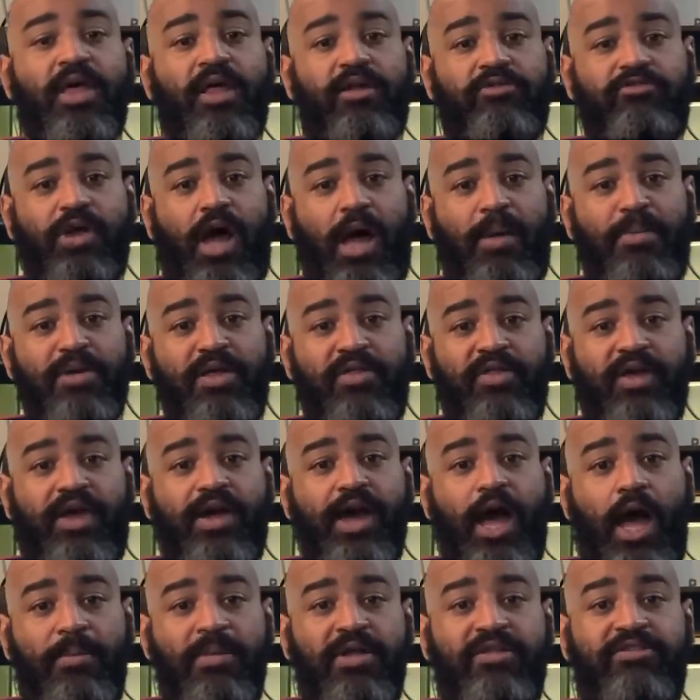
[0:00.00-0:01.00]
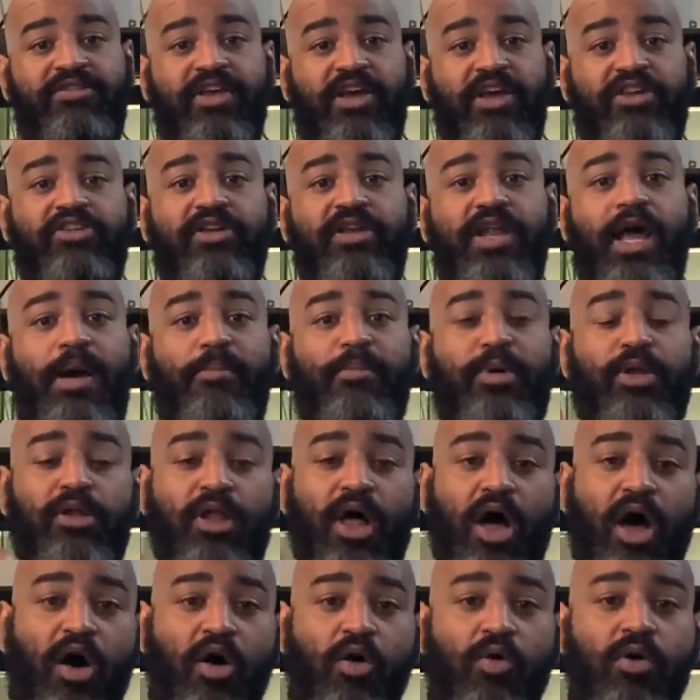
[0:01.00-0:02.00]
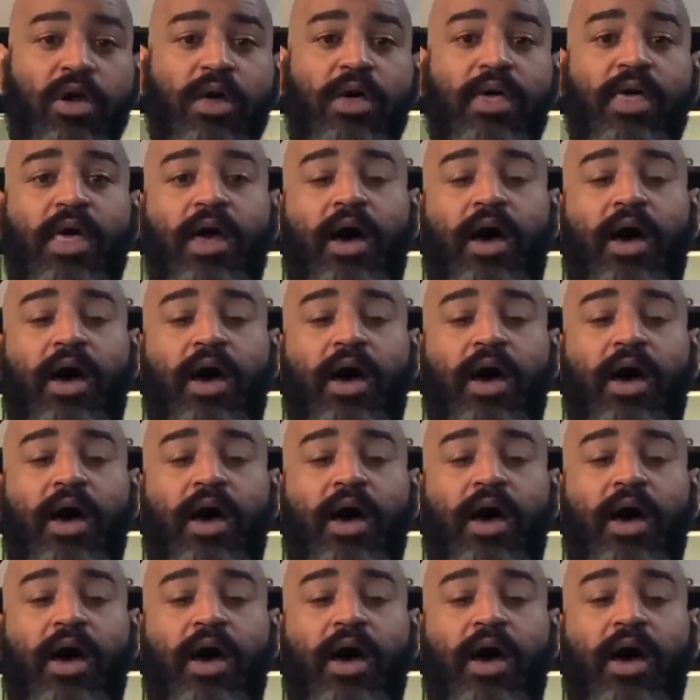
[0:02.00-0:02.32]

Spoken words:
drop it in the comment section down below.